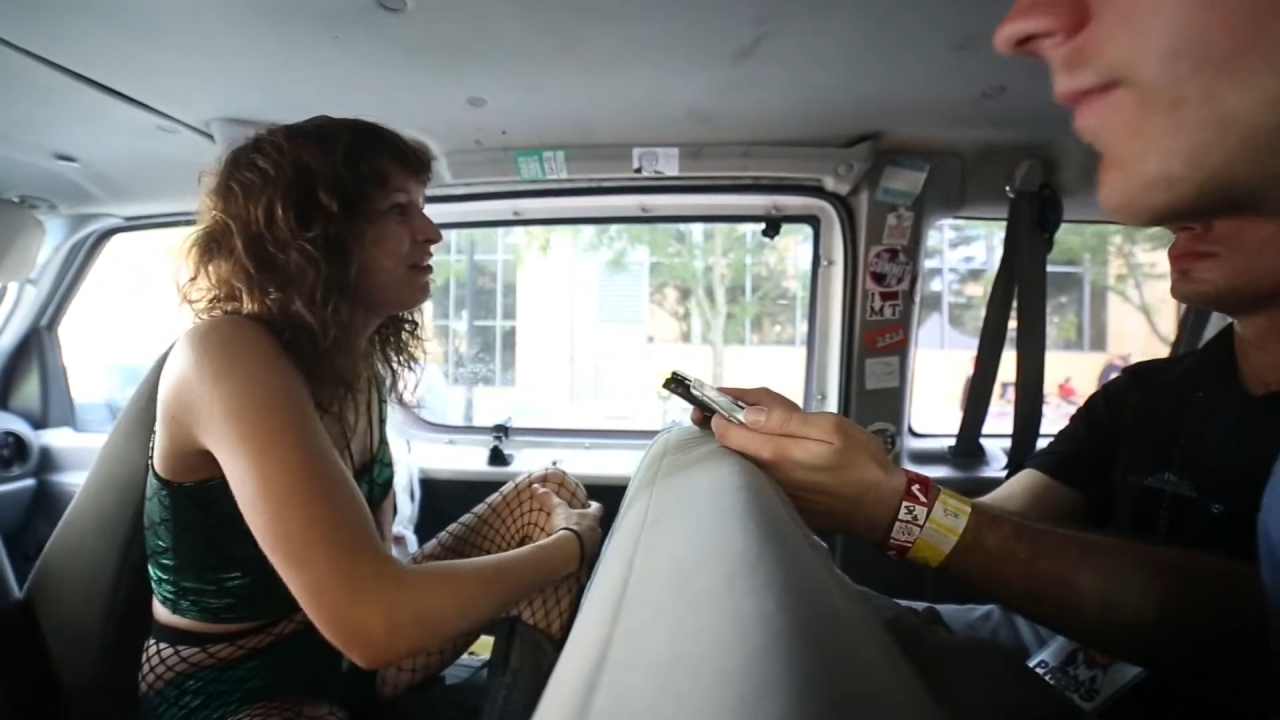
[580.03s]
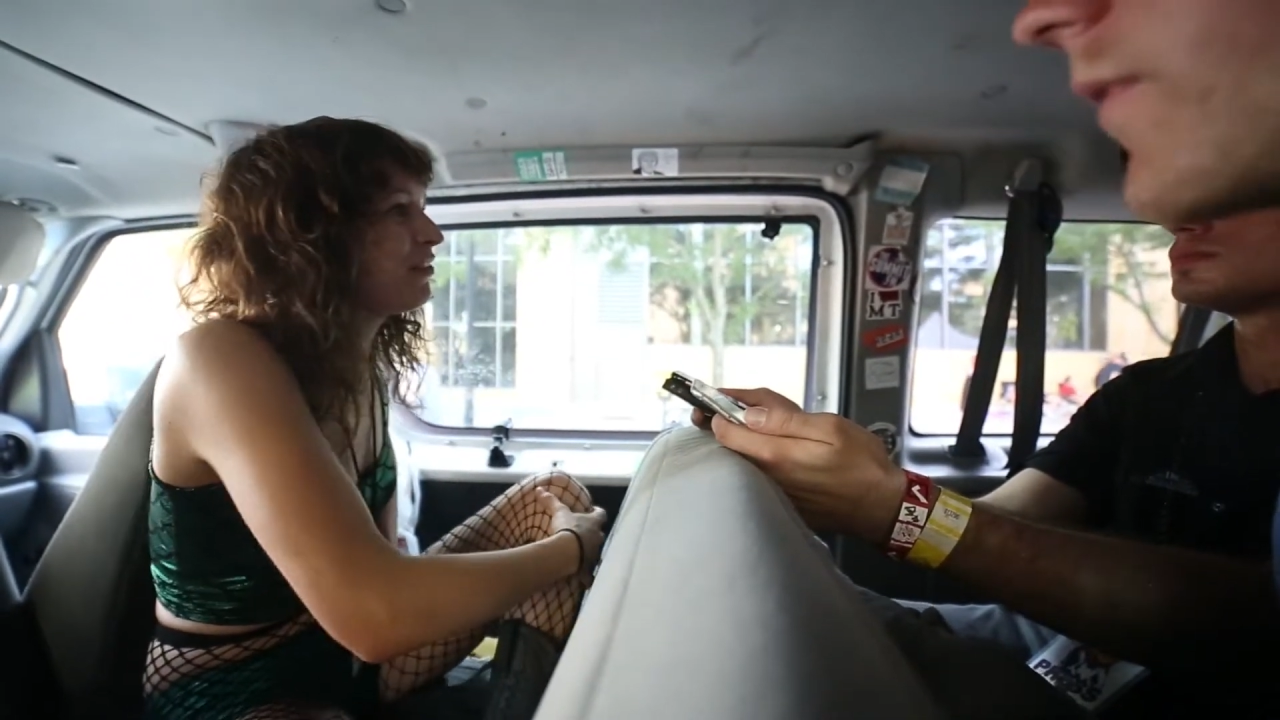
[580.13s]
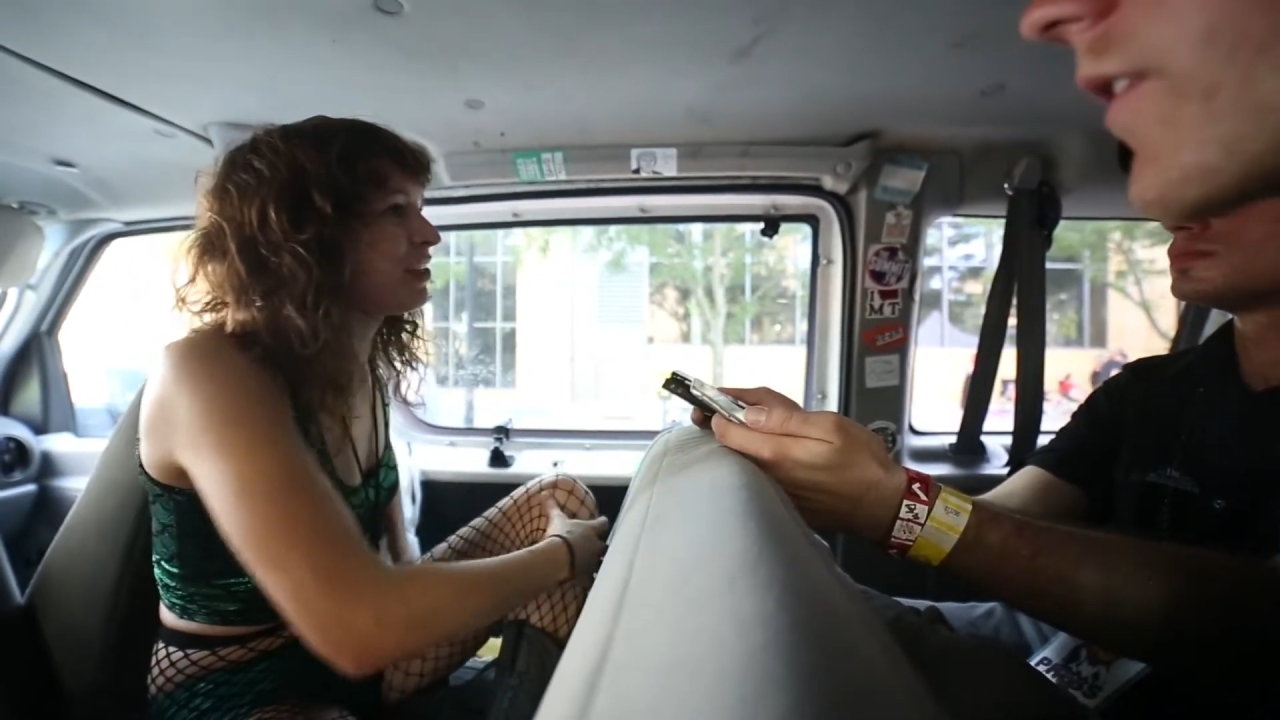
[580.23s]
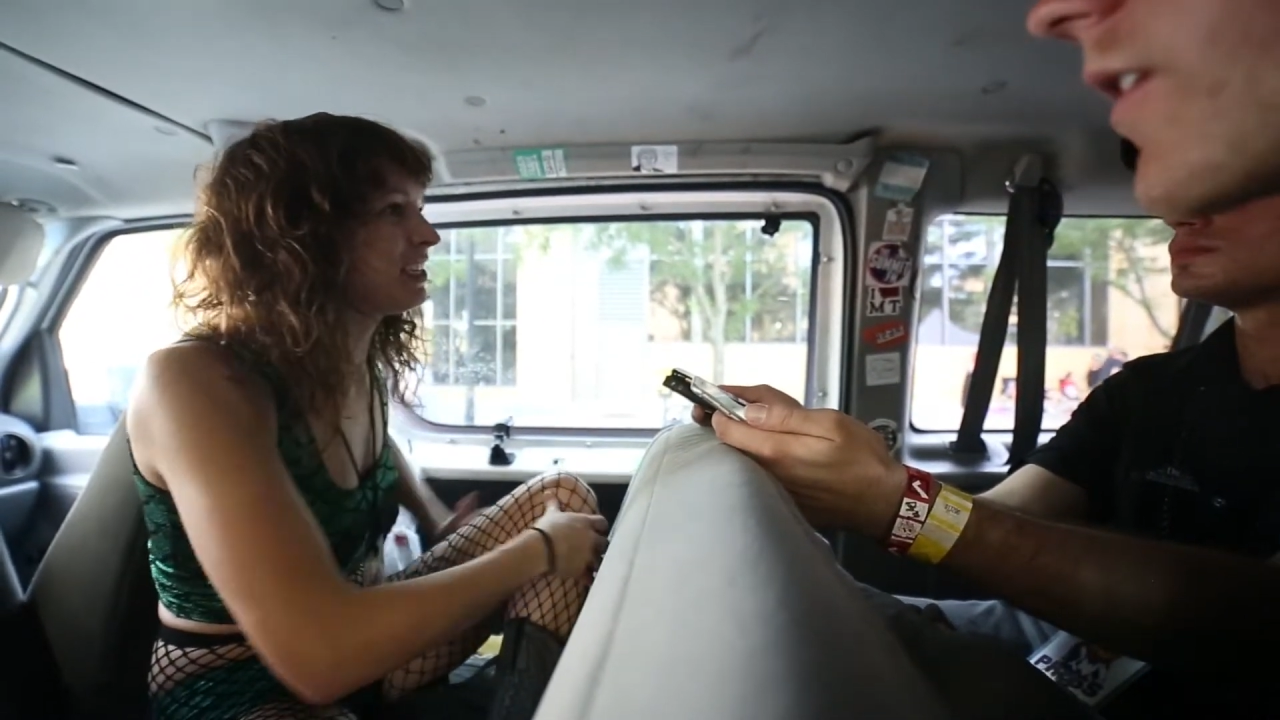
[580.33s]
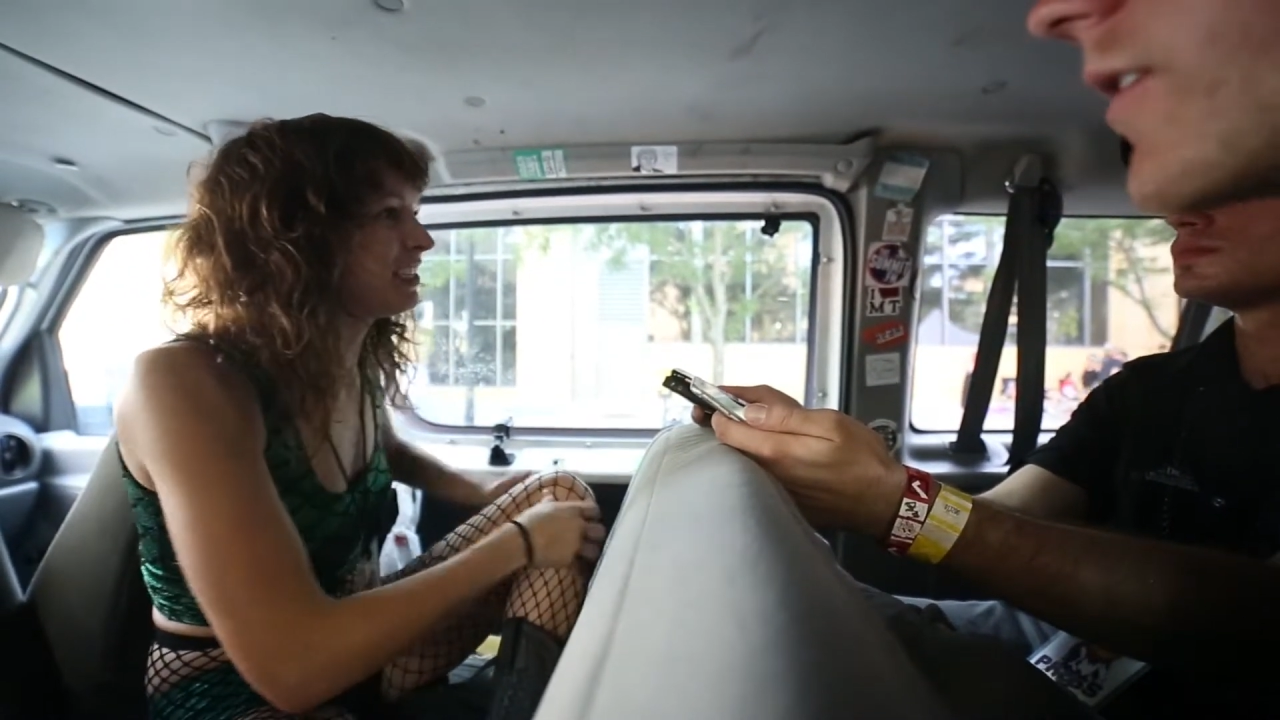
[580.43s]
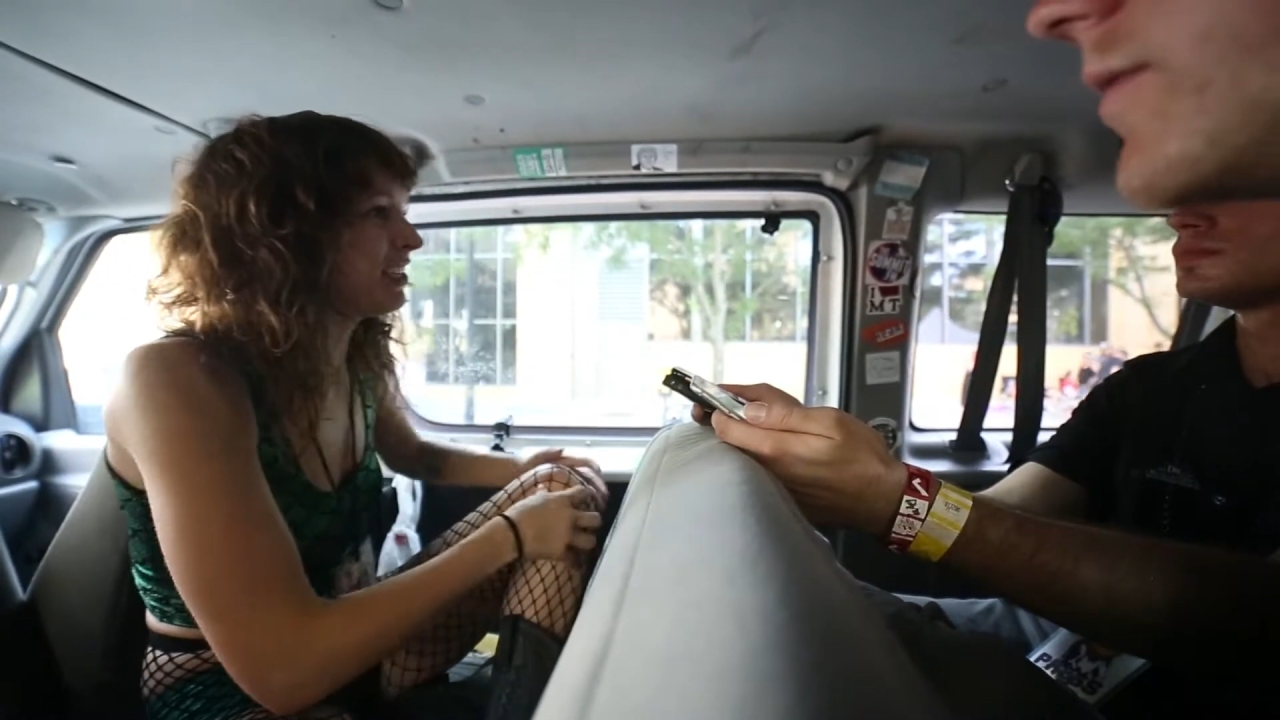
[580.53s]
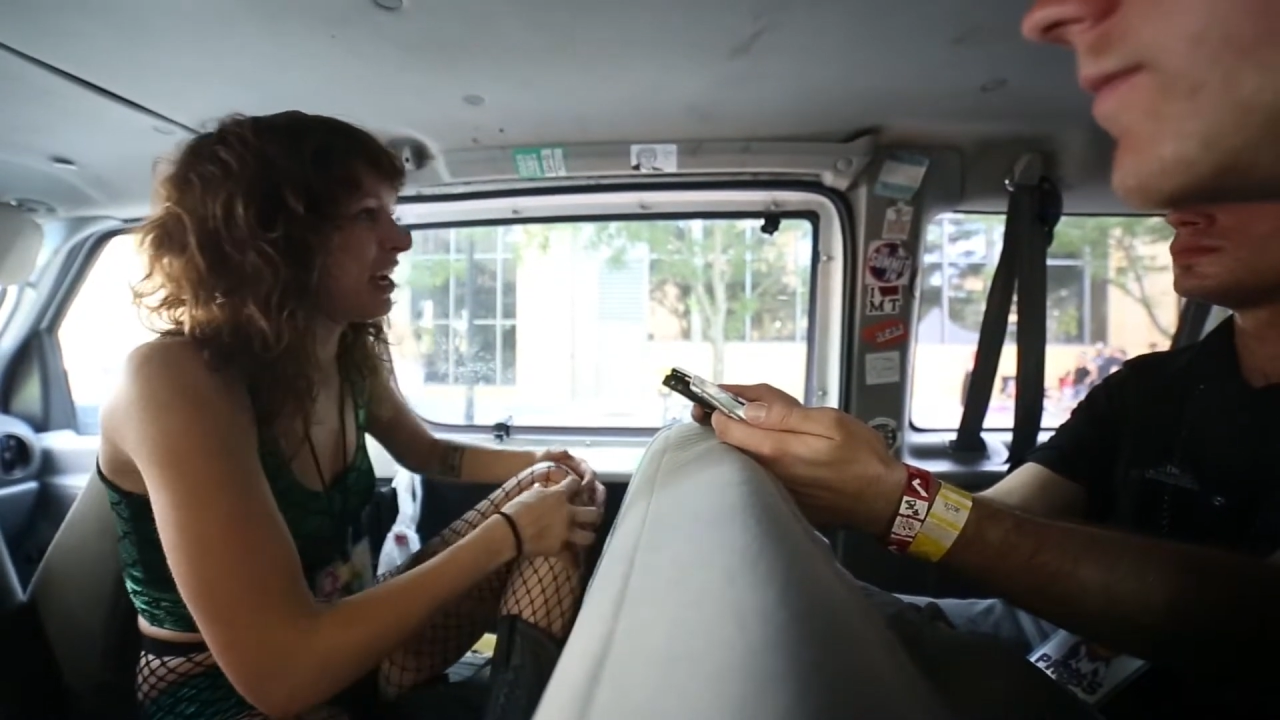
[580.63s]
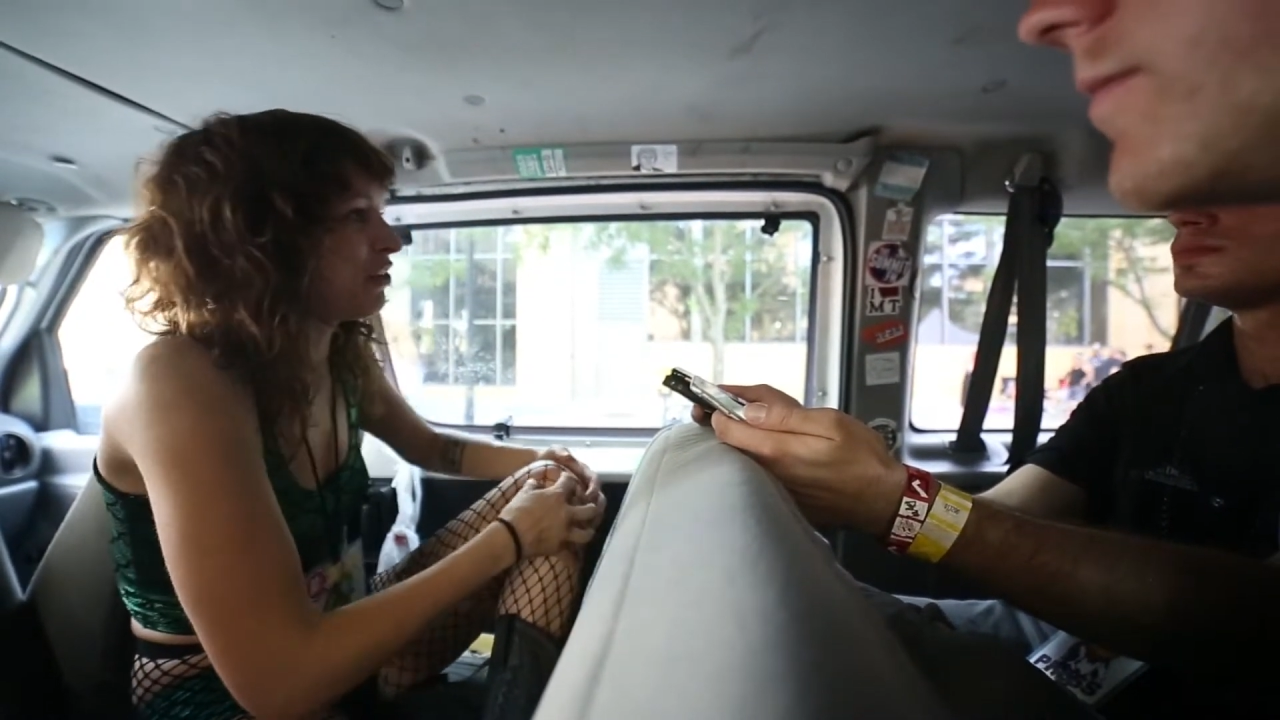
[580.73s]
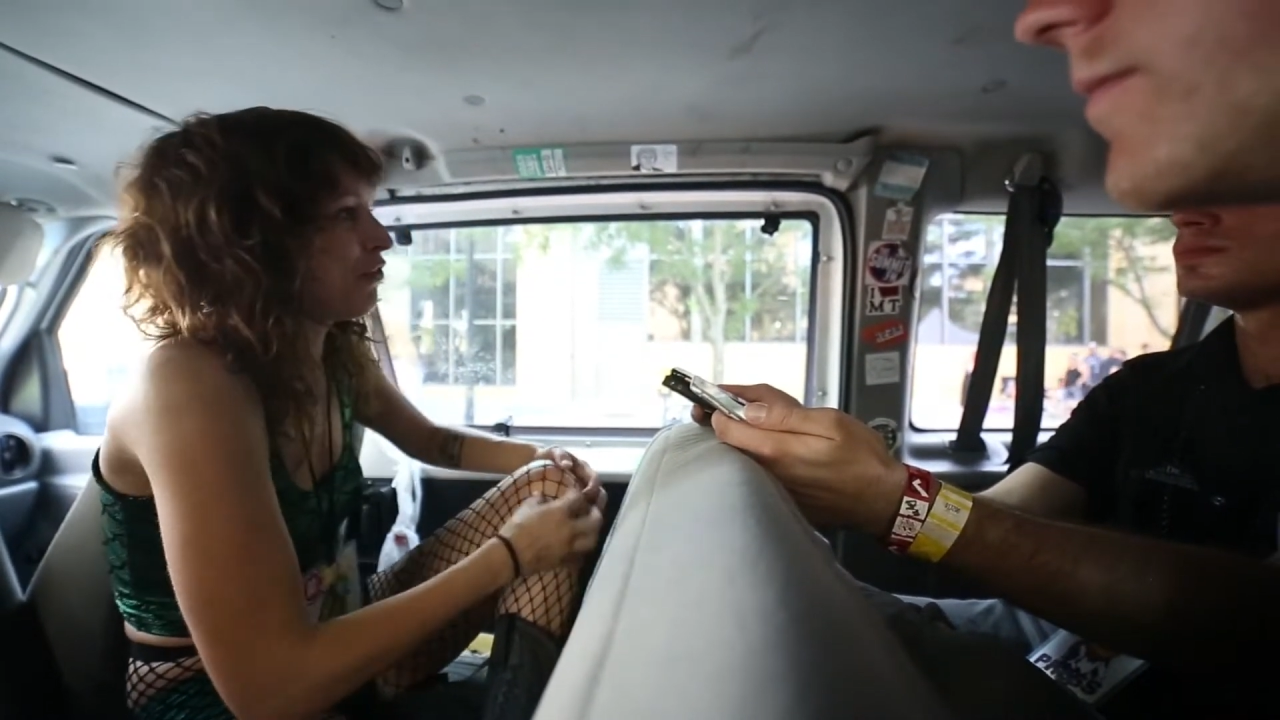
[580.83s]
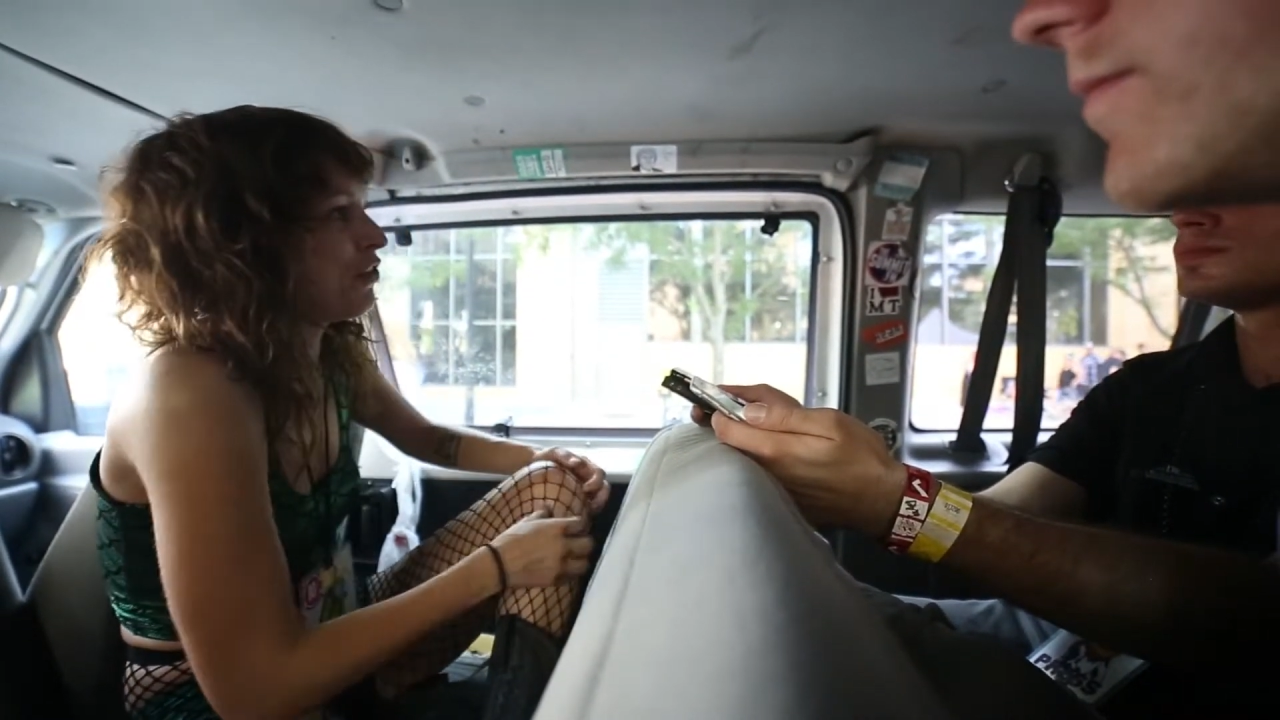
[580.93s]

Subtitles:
for the select